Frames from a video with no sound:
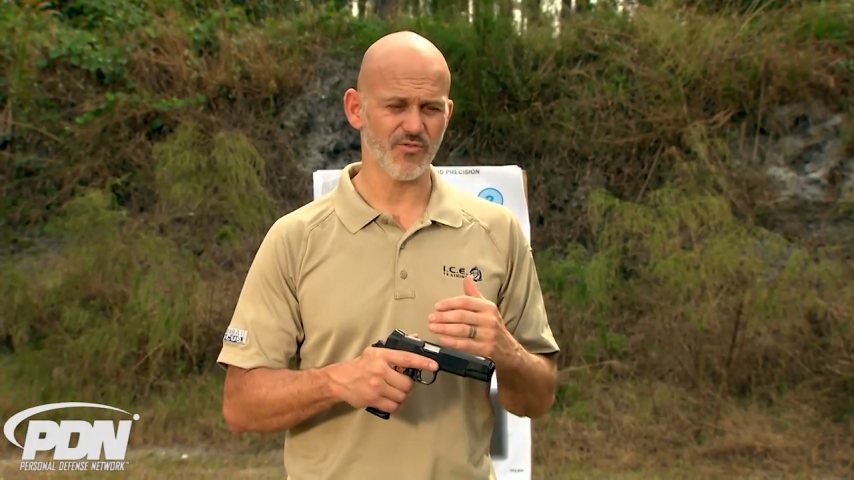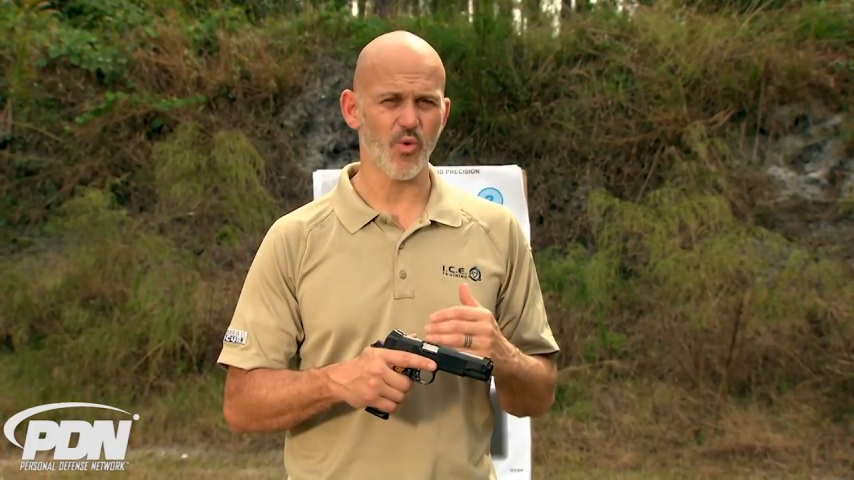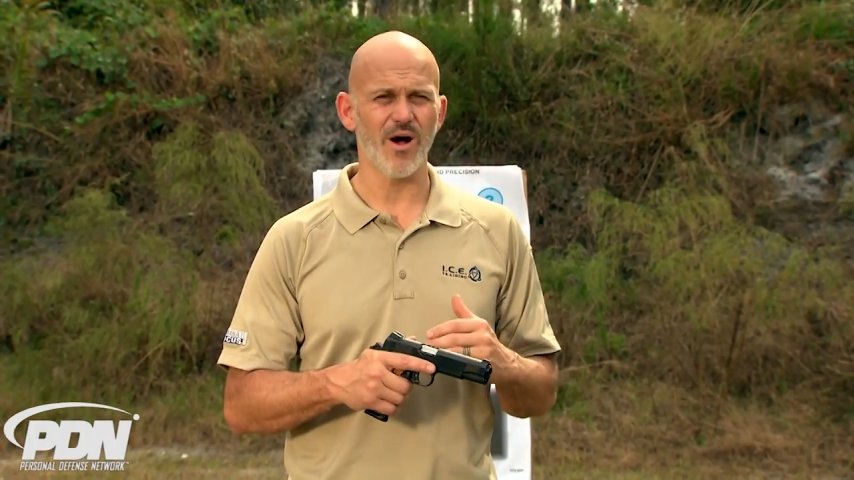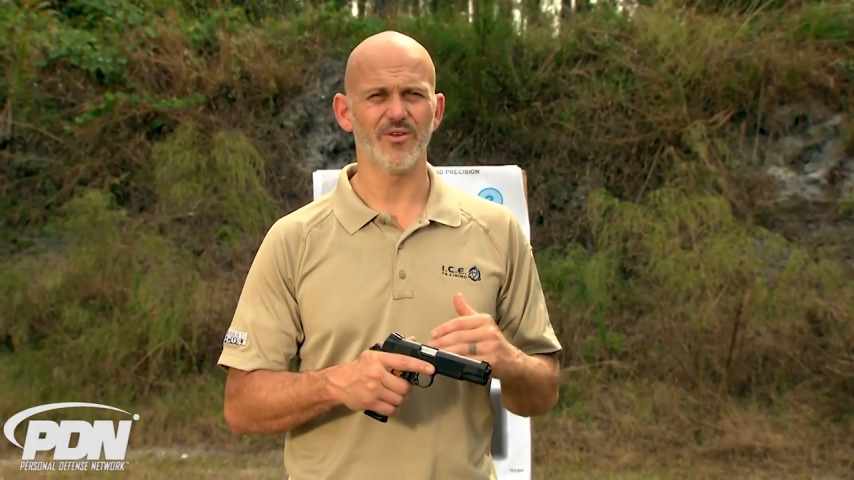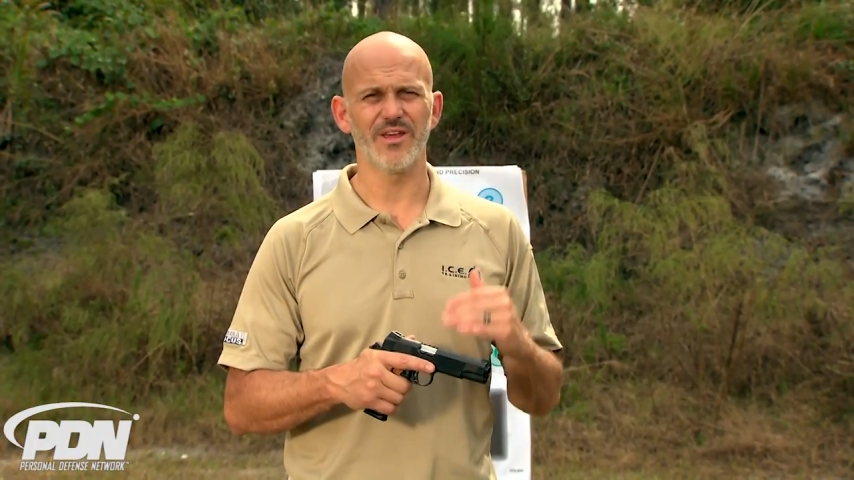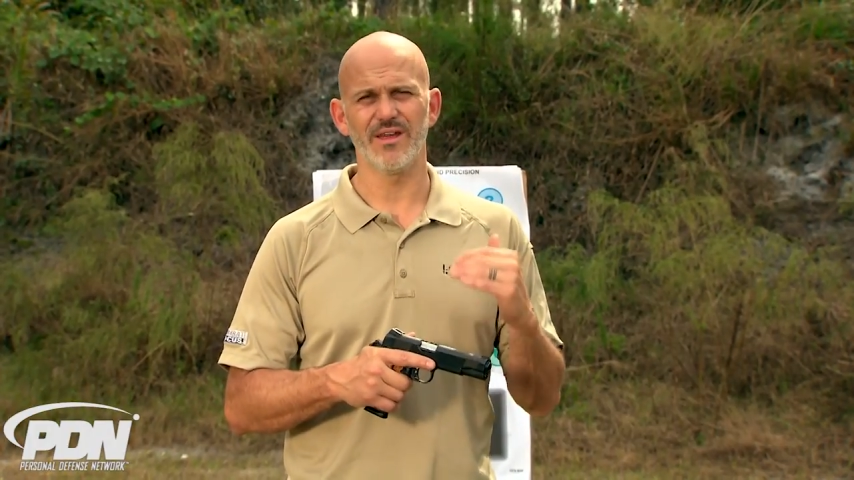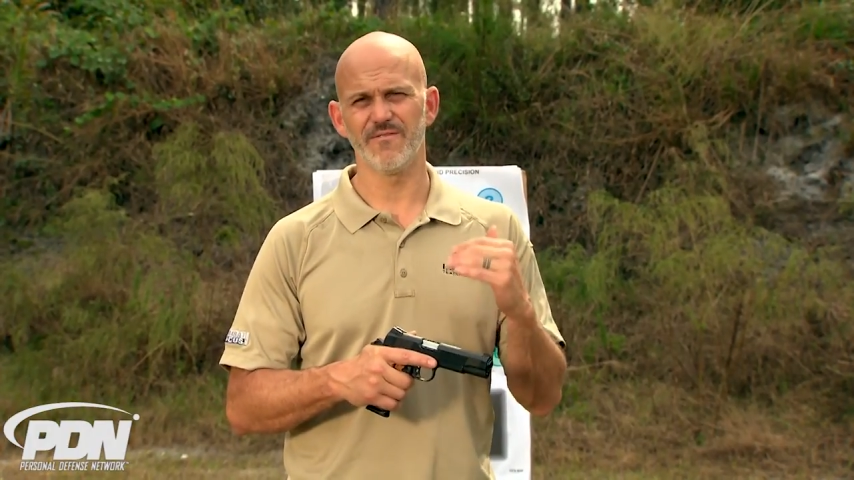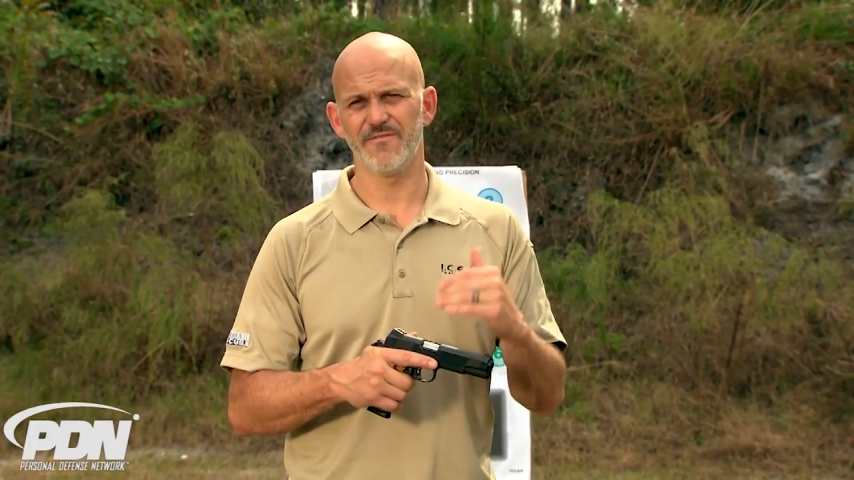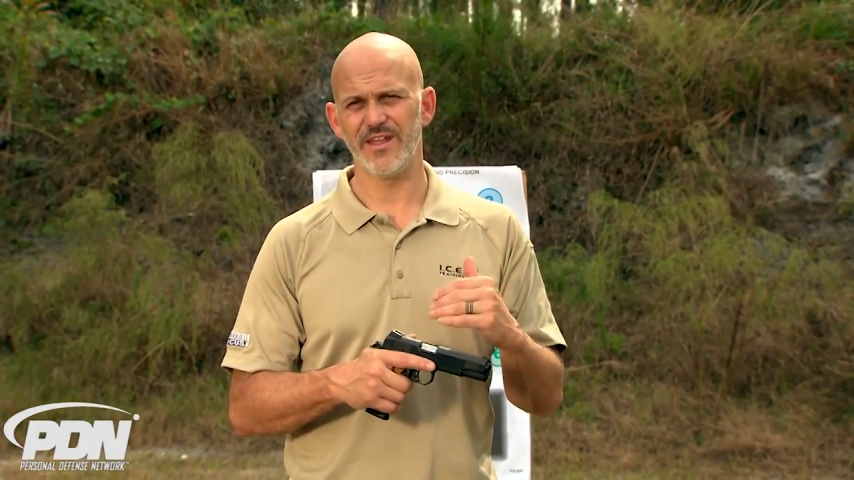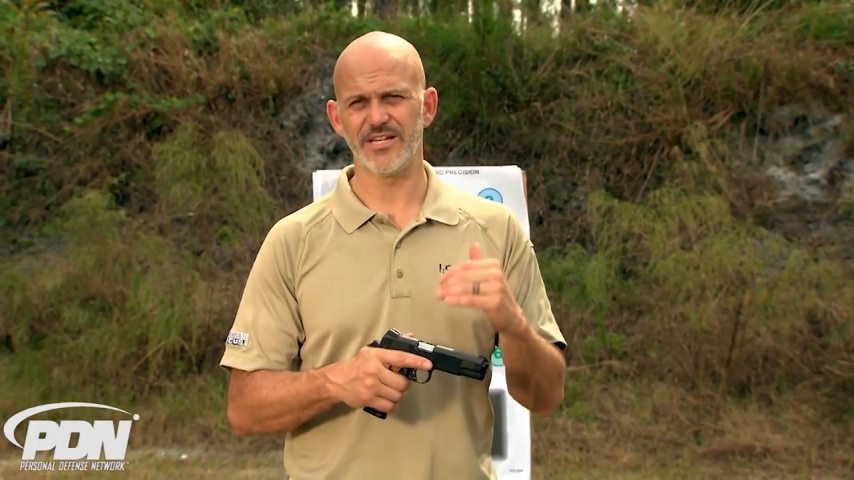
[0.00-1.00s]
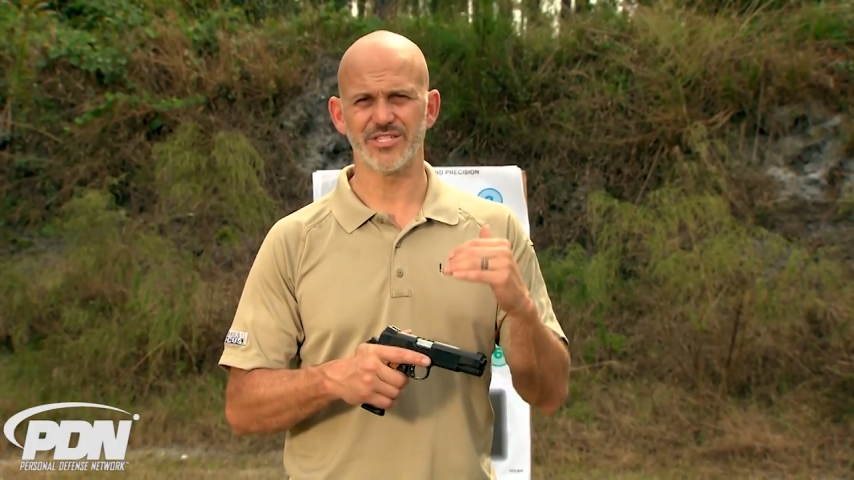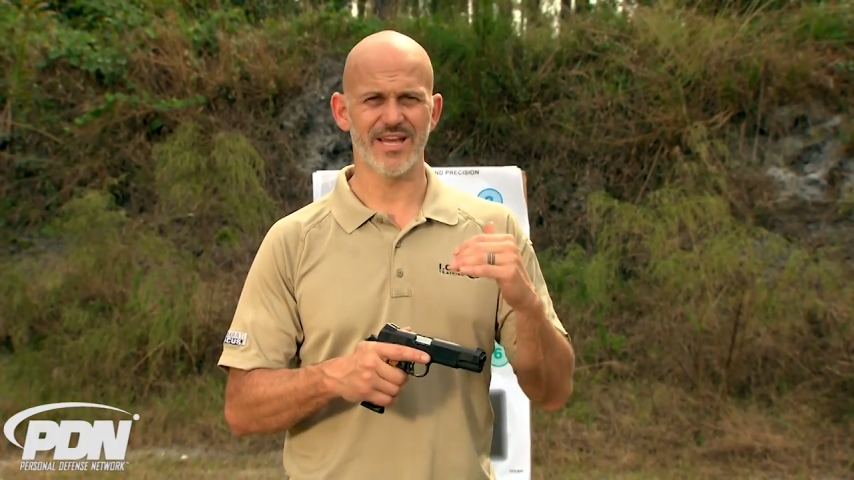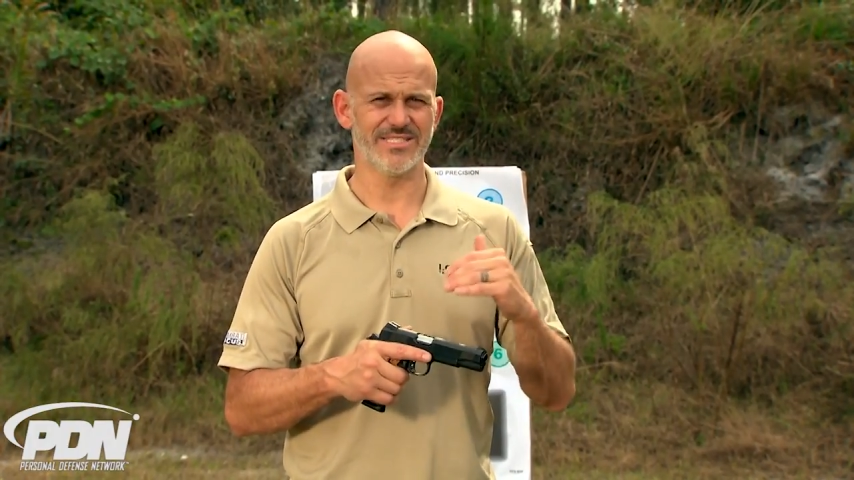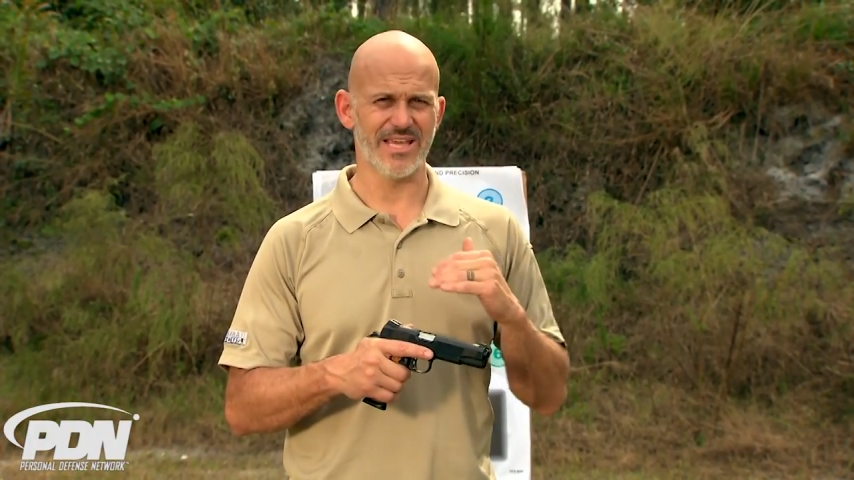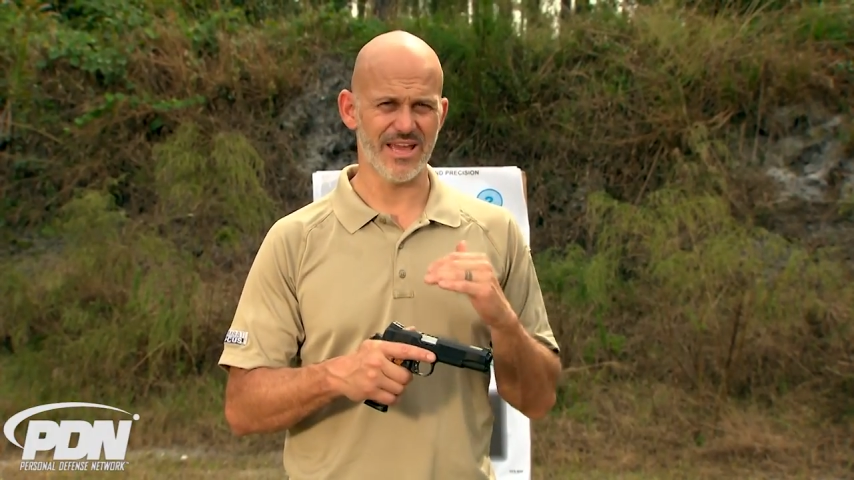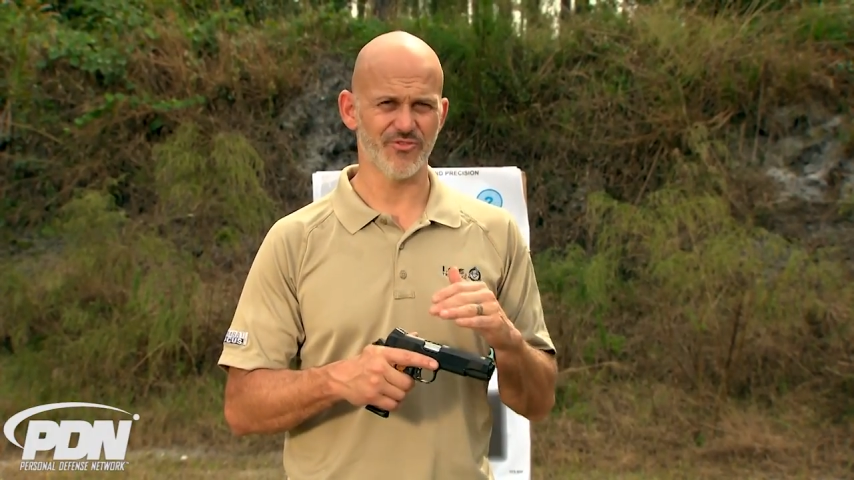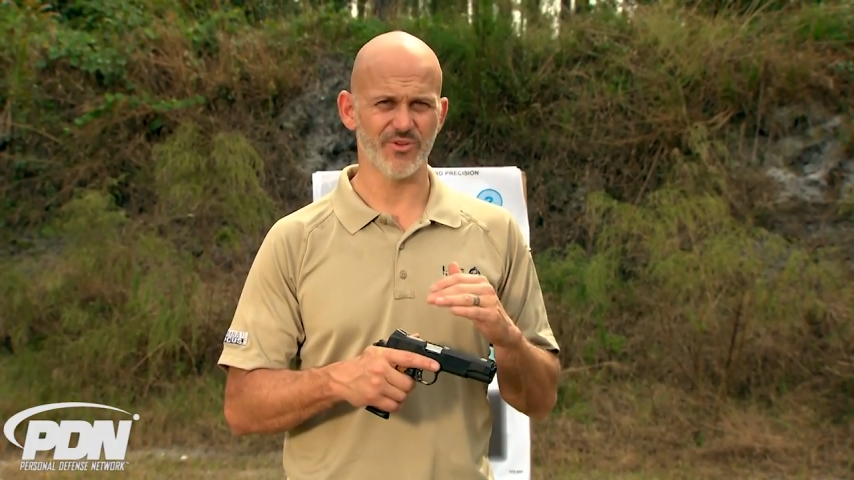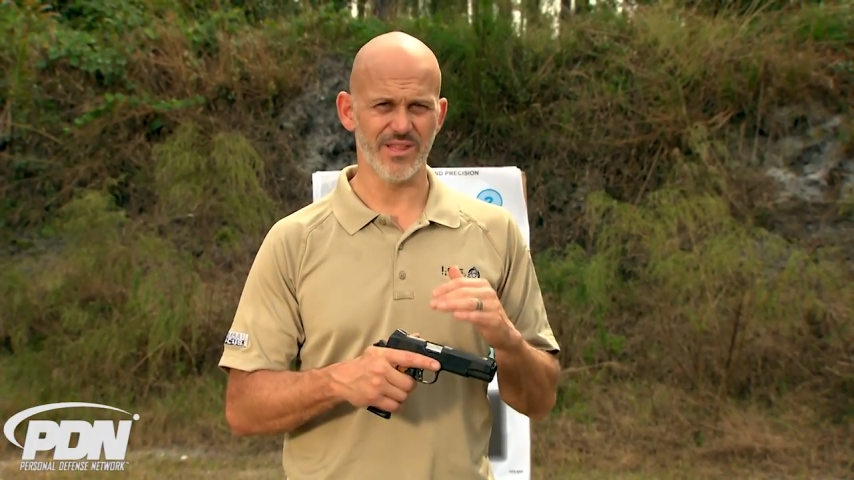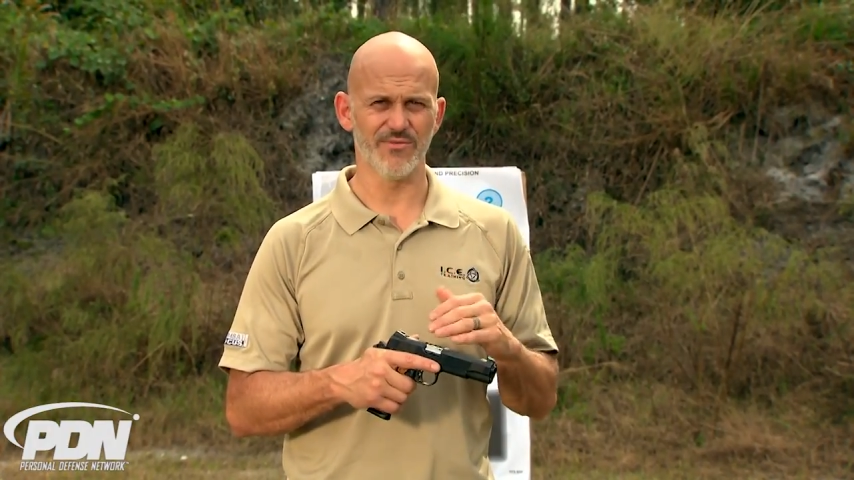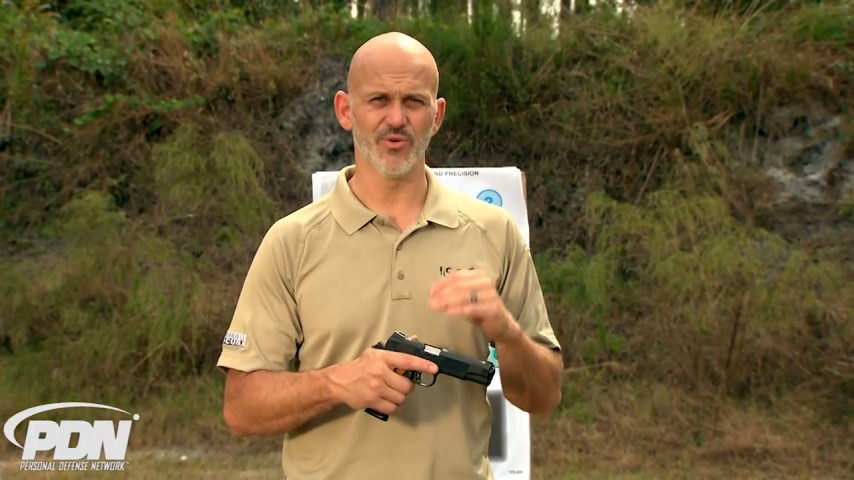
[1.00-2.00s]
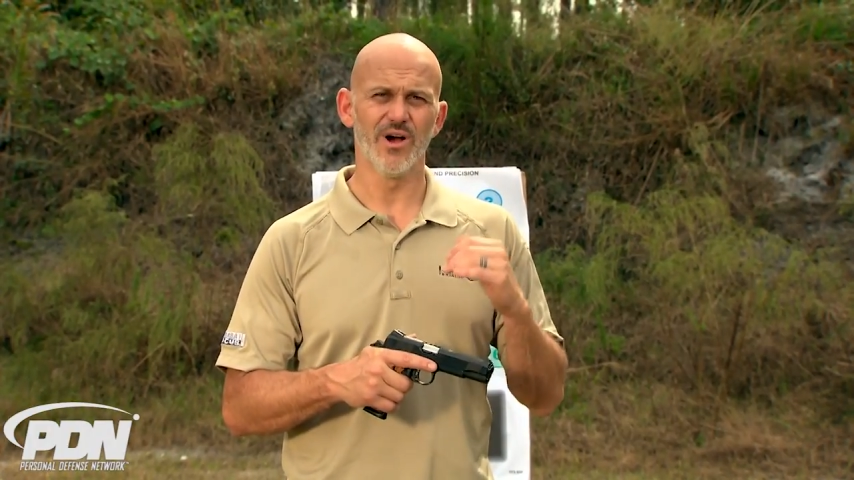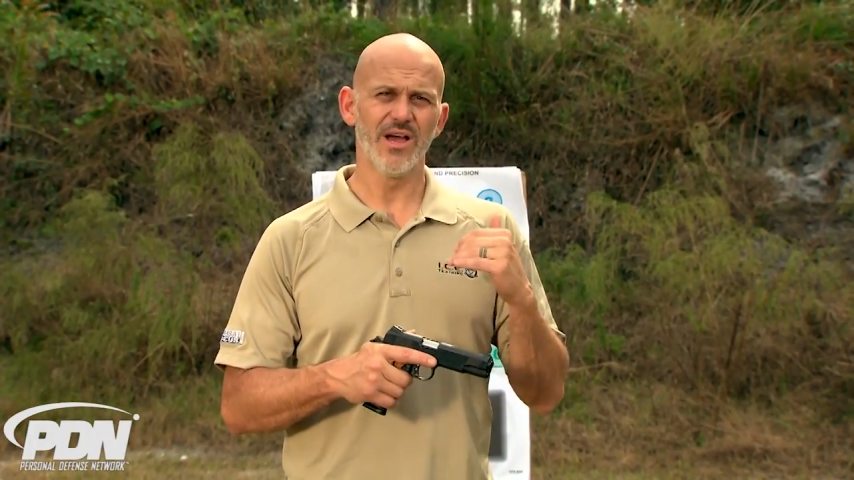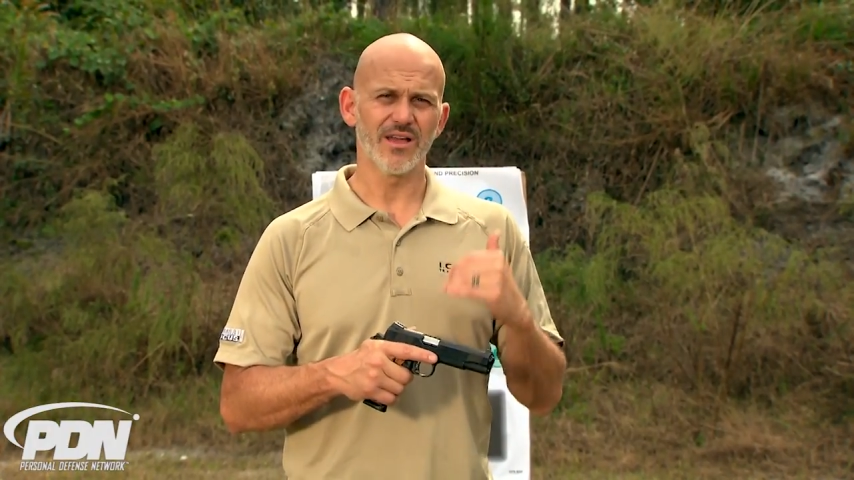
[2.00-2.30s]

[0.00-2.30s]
quality and finish as the entry-level